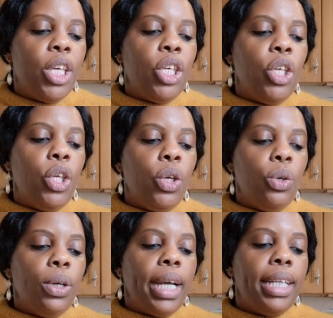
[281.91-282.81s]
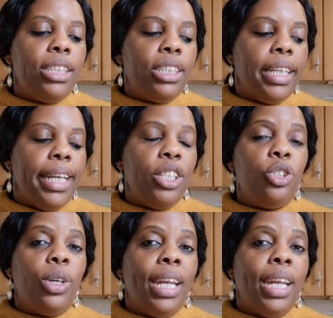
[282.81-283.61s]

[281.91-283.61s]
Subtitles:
You can change your